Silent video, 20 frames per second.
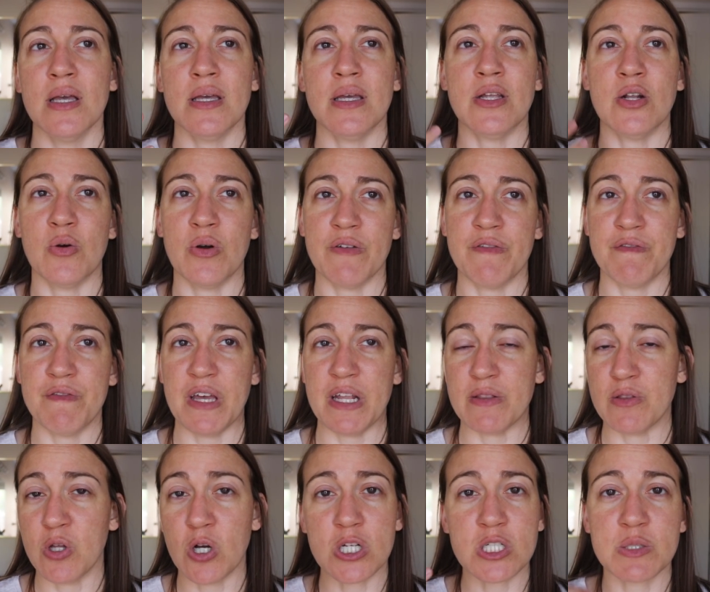you know,
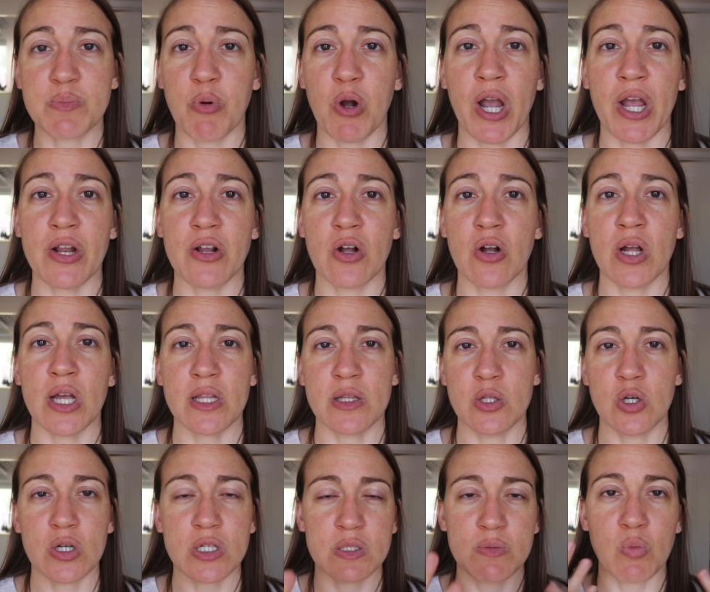it looks brighter, it
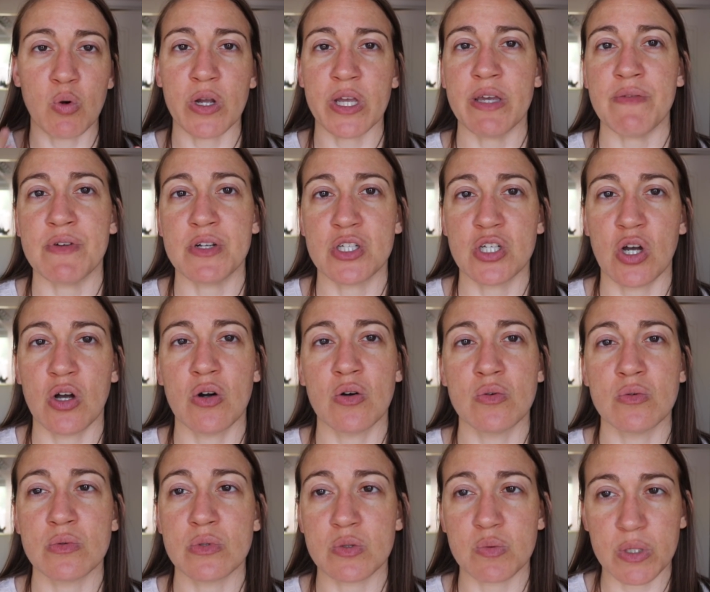looks more even
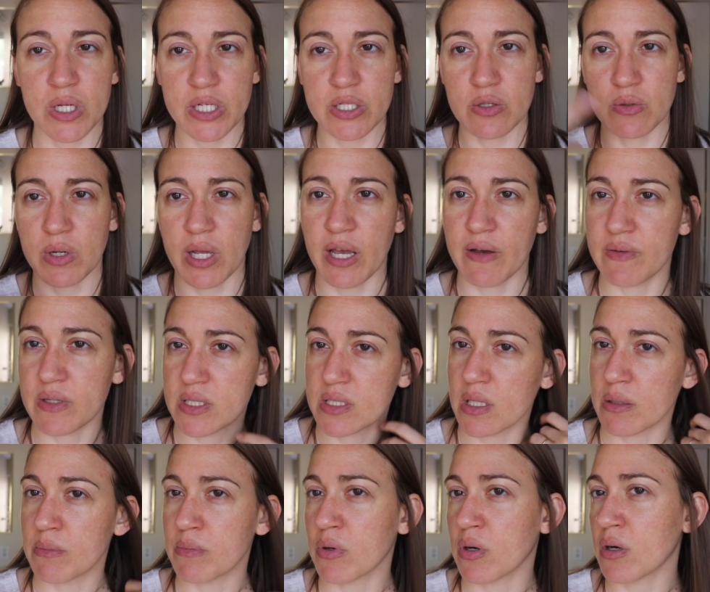toned when I don't have a
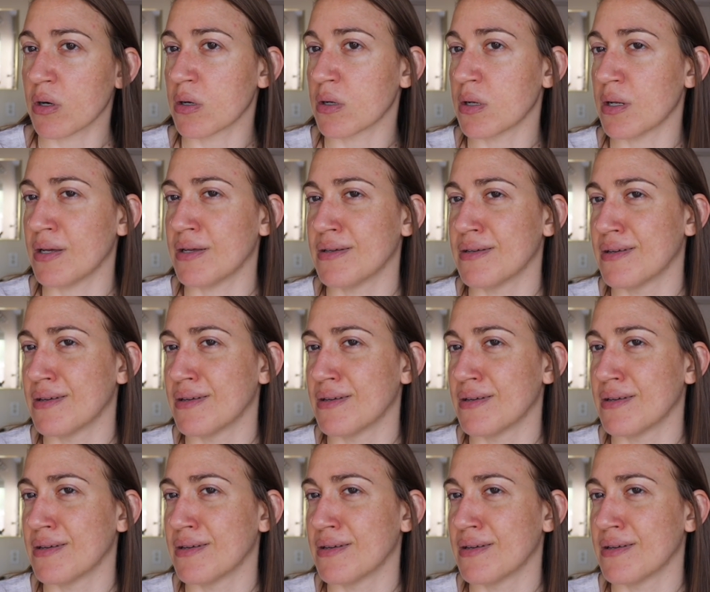sunburn.